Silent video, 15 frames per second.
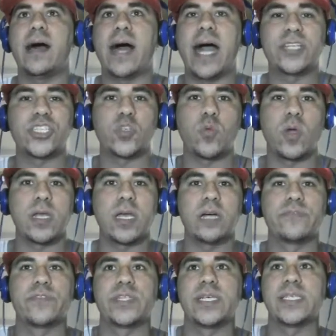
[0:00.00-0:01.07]
I just want to
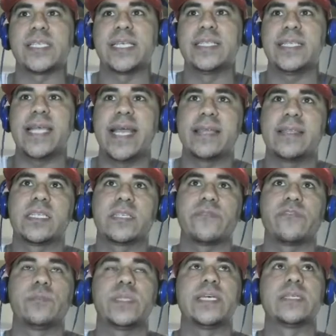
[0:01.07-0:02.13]
cover this and take this
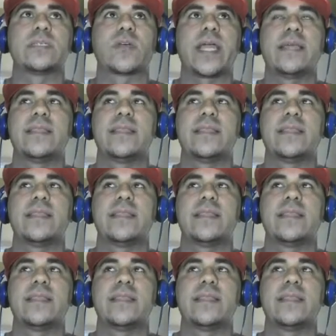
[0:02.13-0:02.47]
from this, okay?